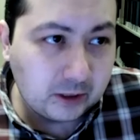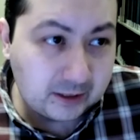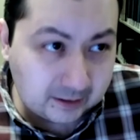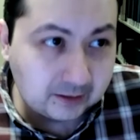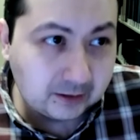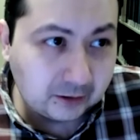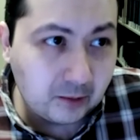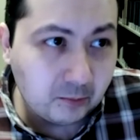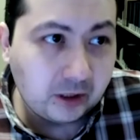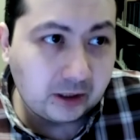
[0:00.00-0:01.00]
still a
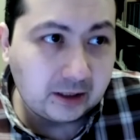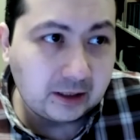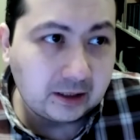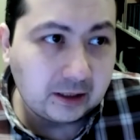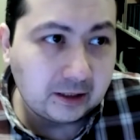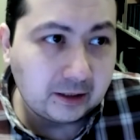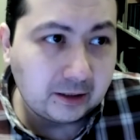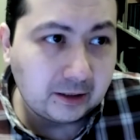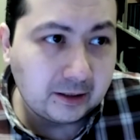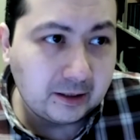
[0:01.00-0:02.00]
groundbreaking
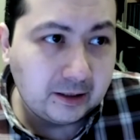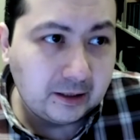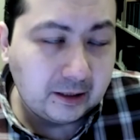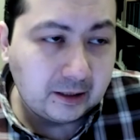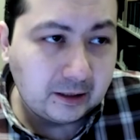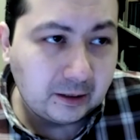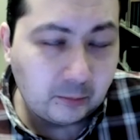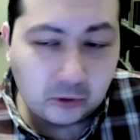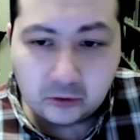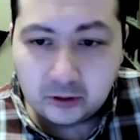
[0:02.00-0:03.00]

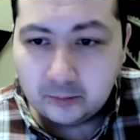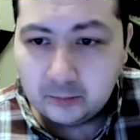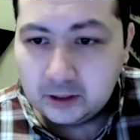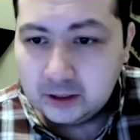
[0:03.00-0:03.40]
program.